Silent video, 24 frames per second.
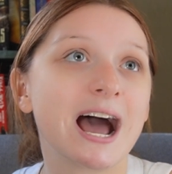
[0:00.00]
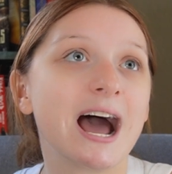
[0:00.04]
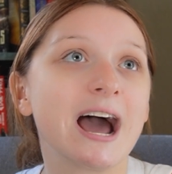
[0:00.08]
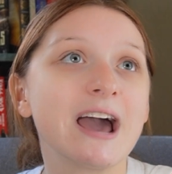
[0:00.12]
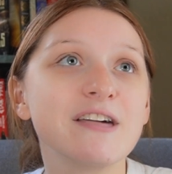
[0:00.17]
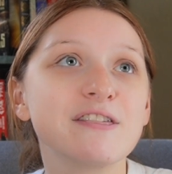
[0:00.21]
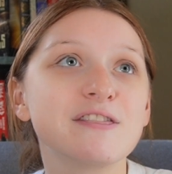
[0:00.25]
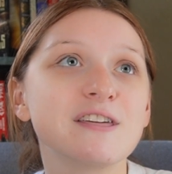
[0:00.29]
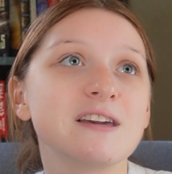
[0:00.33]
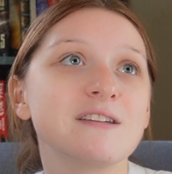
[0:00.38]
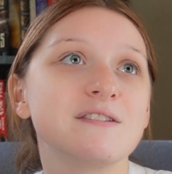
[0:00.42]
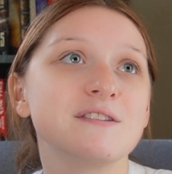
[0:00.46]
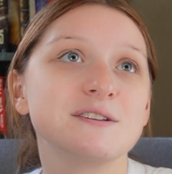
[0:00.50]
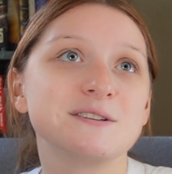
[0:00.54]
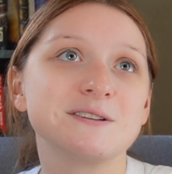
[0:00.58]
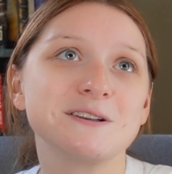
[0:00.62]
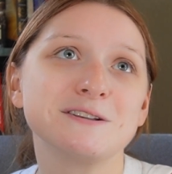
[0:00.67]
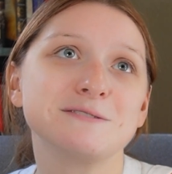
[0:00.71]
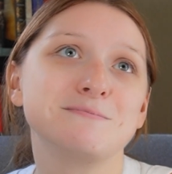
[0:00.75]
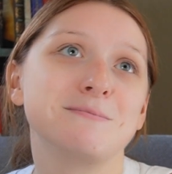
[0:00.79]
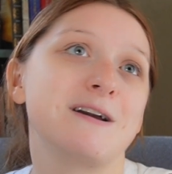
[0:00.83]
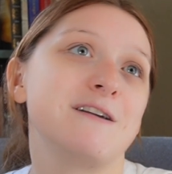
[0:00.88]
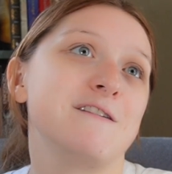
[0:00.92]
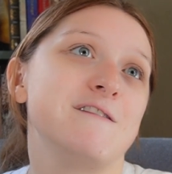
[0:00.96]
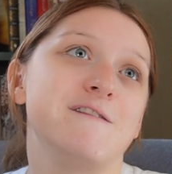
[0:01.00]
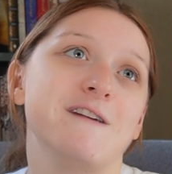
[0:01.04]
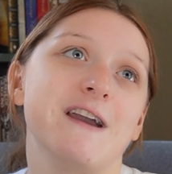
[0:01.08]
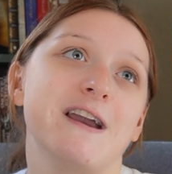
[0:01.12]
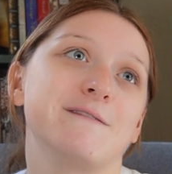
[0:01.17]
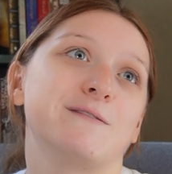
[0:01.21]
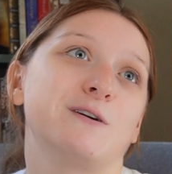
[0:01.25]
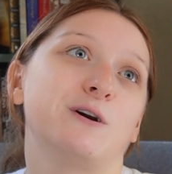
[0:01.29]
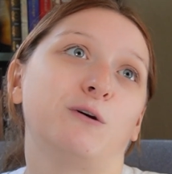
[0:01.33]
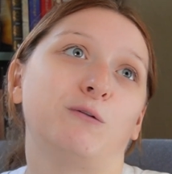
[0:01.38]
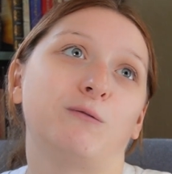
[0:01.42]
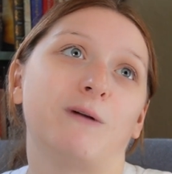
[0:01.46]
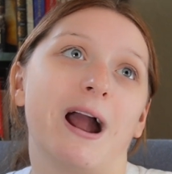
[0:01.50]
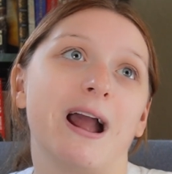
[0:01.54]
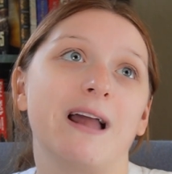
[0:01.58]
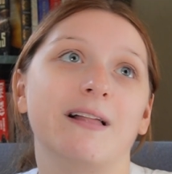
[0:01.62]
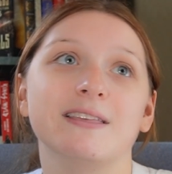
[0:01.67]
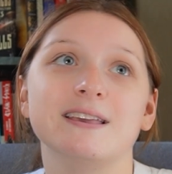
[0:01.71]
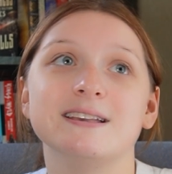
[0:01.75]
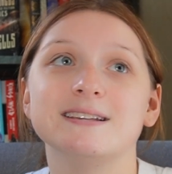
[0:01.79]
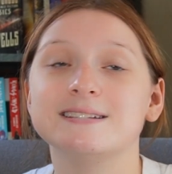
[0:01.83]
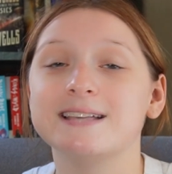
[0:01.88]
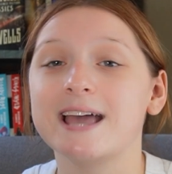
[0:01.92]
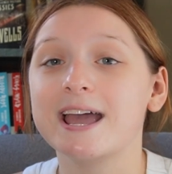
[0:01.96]
I think this is my favorite
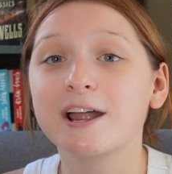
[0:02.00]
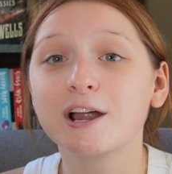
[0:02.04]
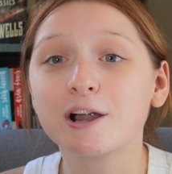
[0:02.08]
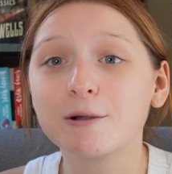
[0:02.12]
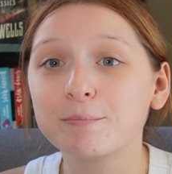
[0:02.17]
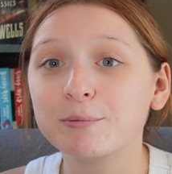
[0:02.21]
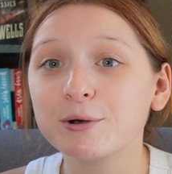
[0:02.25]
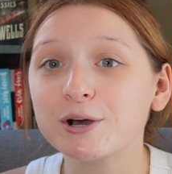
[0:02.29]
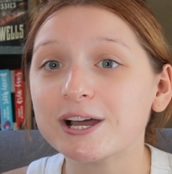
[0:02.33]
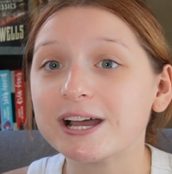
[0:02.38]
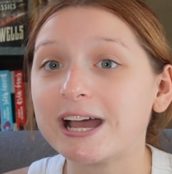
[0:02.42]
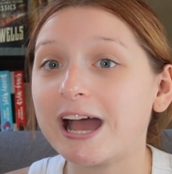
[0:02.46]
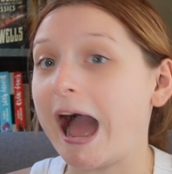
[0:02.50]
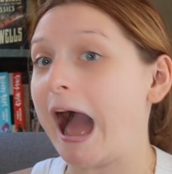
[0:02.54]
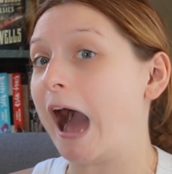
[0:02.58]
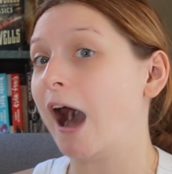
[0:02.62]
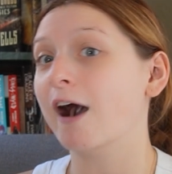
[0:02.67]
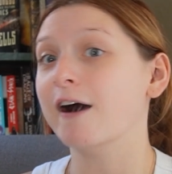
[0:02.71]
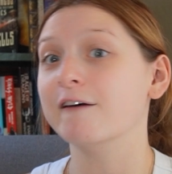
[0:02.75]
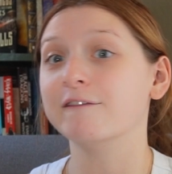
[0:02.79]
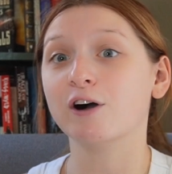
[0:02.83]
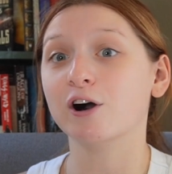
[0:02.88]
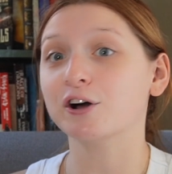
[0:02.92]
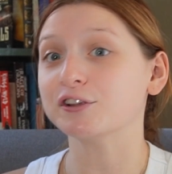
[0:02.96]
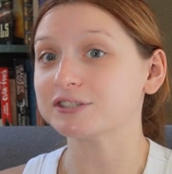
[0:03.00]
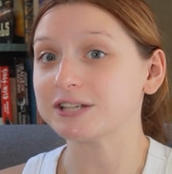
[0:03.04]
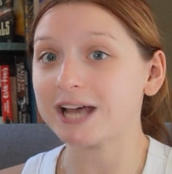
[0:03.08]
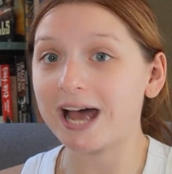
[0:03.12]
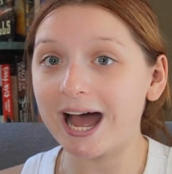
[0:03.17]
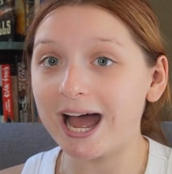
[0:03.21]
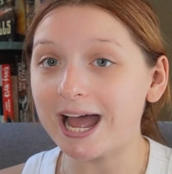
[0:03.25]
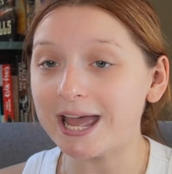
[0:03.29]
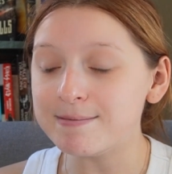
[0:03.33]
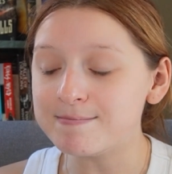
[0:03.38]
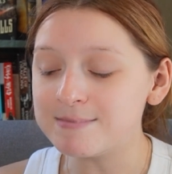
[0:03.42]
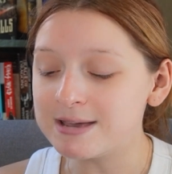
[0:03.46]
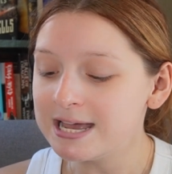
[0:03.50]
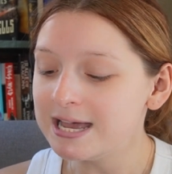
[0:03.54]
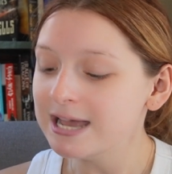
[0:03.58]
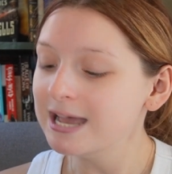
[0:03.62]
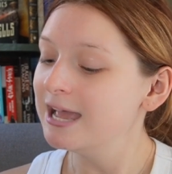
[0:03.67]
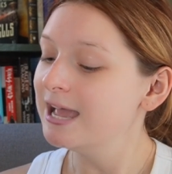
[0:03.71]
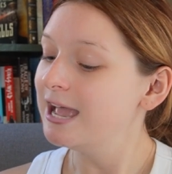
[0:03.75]
Riley Sager book of all time.